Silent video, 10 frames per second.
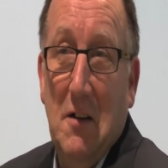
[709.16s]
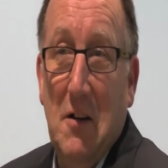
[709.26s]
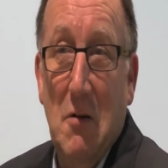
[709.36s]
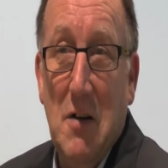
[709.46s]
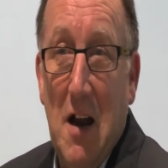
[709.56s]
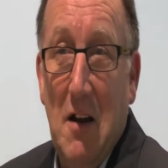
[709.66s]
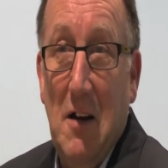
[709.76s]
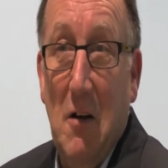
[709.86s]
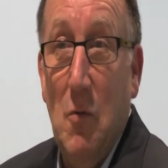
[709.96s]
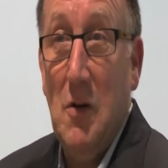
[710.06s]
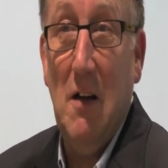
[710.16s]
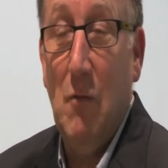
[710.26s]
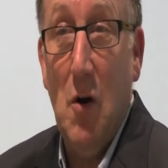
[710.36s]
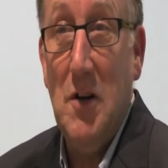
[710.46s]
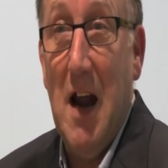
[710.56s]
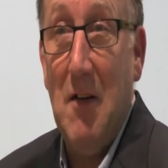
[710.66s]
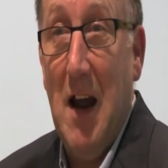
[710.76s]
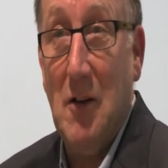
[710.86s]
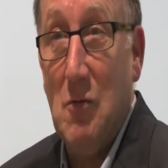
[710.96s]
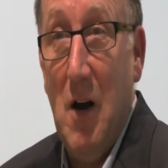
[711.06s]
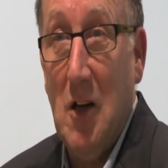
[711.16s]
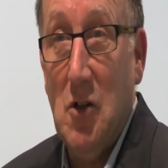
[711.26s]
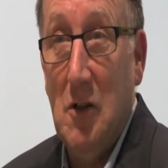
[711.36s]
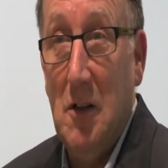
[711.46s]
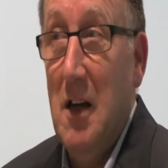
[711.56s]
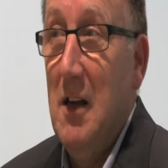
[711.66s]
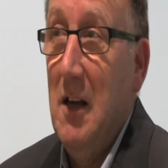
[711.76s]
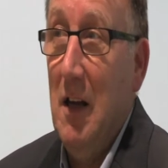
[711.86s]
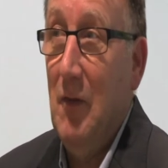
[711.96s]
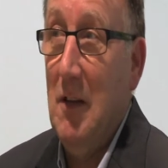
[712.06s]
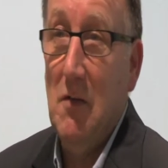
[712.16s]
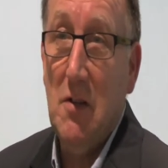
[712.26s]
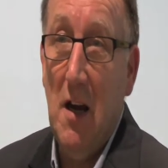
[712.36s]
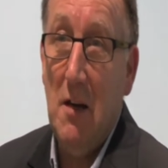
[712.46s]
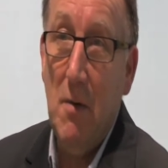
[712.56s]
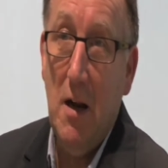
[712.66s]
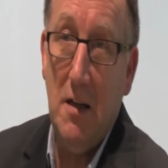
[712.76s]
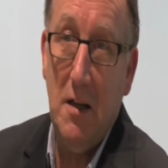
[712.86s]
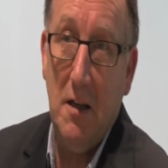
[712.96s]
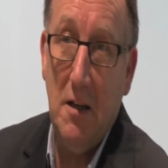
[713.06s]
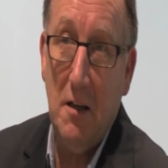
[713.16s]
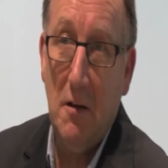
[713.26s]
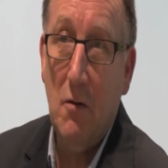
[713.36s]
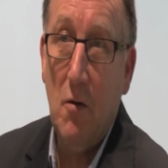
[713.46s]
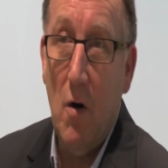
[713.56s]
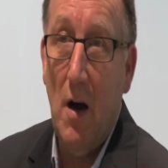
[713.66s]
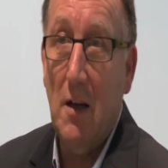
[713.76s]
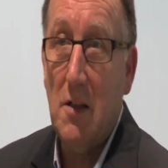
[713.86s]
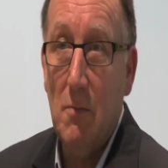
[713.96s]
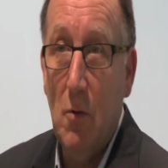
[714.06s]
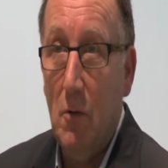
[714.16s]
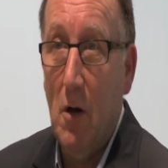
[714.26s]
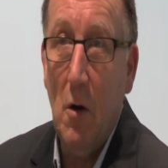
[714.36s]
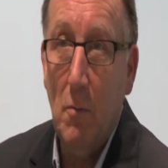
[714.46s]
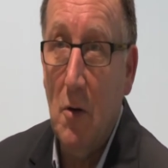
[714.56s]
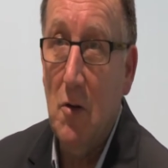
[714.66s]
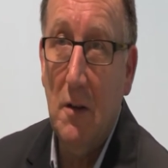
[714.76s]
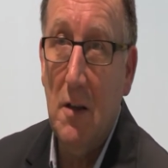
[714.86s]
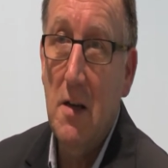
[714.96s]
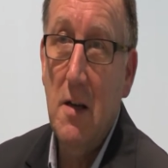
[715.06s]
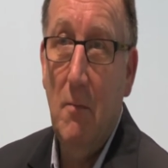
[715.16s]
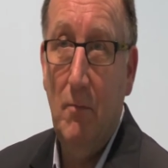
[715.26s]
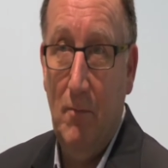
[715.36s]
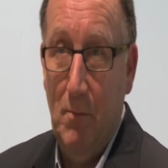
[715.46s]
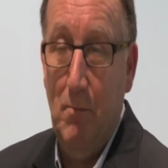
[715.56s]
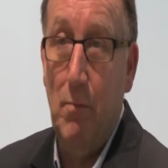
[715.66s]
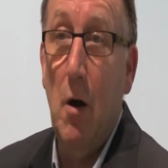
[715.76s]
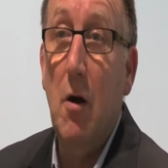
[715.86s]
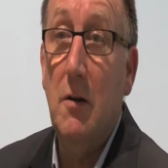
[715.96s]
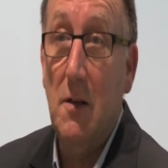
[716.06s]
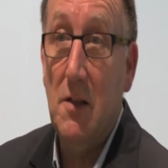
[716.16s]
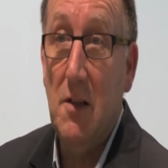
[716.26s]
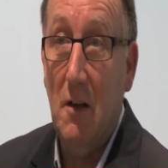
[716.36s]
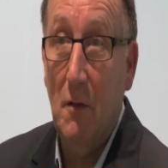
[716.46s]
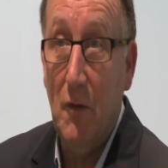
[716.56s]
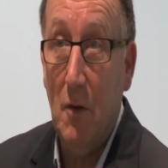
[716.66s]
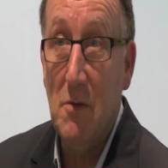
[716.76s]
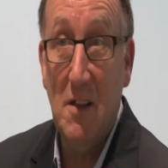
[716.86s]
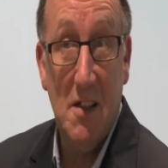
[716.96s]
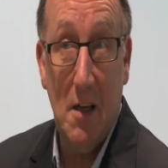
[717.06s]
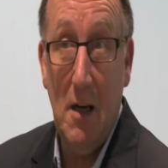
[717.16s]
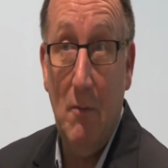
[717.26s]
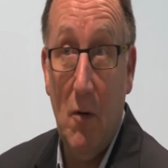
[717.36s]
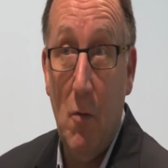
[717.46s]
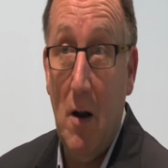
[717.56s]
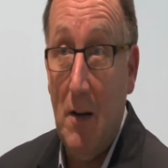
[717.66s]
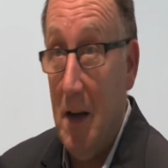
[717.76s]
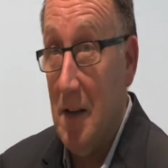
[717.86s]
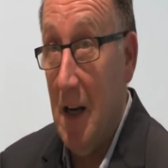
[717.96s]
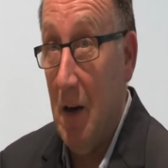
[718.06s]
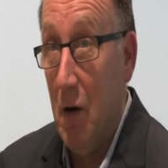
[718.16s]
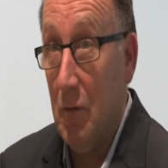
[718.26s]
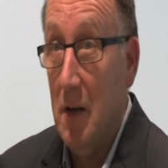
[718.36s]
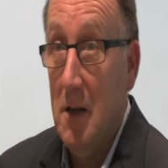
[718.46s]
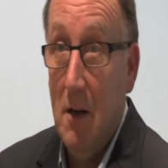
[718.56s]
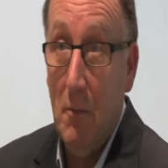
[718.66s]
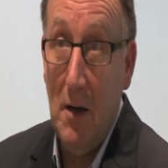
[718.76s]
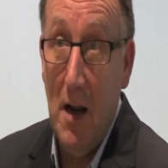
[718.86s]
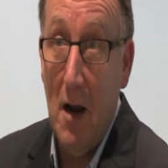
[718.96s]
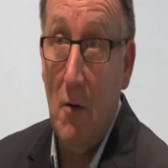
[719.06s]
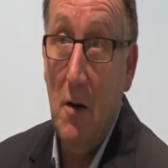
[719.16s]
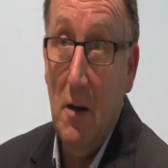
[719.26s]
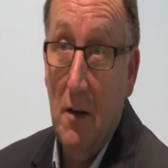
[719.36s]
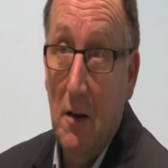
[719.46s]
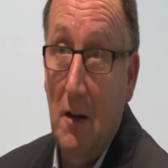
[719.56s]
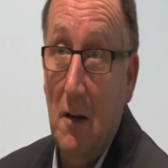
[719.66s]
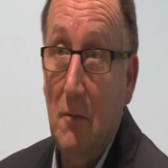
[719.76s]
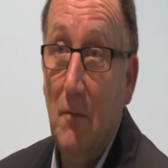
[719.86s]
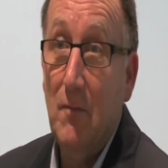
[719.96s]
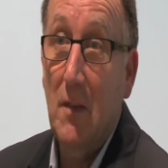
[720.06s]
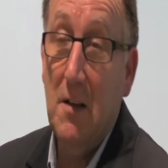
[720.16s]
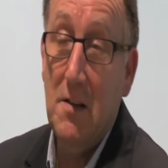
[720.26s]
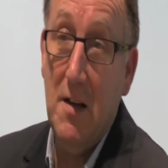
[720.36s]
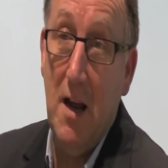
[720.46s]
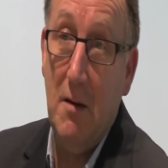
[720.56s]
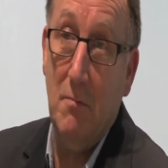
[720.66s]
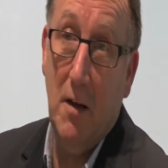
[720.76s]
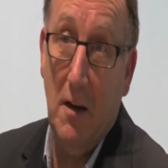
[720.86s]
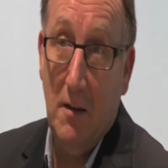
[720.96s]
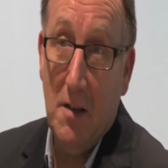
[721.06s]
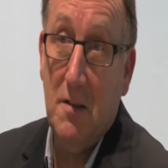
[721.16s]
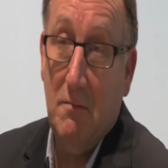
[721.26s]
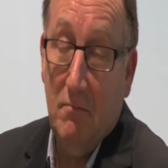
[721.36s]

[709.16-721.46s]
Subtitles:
go down, would he have gone down that direction if he'd have stayed making, quiet, small, low-budget burners, films that sleep for a while and then take off? But now, his name is,